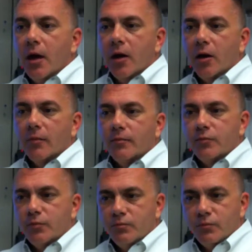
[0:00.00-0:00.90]
And um,
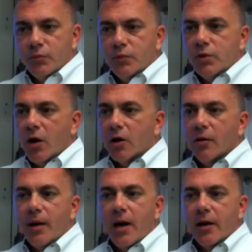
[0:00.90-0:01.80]

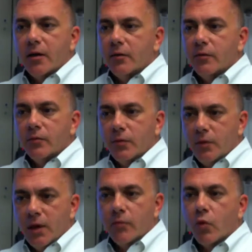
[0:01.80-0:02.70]
talking about it
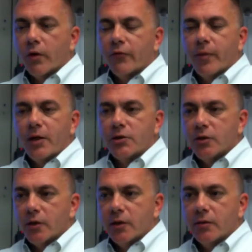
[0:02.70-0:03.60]
and getting more
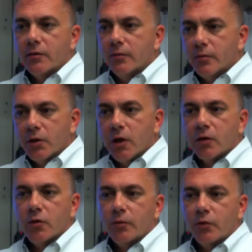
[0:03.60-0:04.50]
information on it and
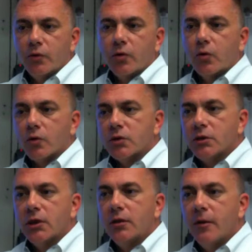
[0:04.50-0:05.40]
talking to him through the course.
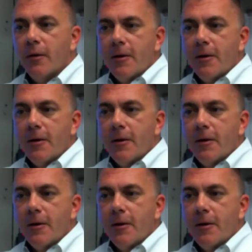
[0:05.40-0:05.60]
And then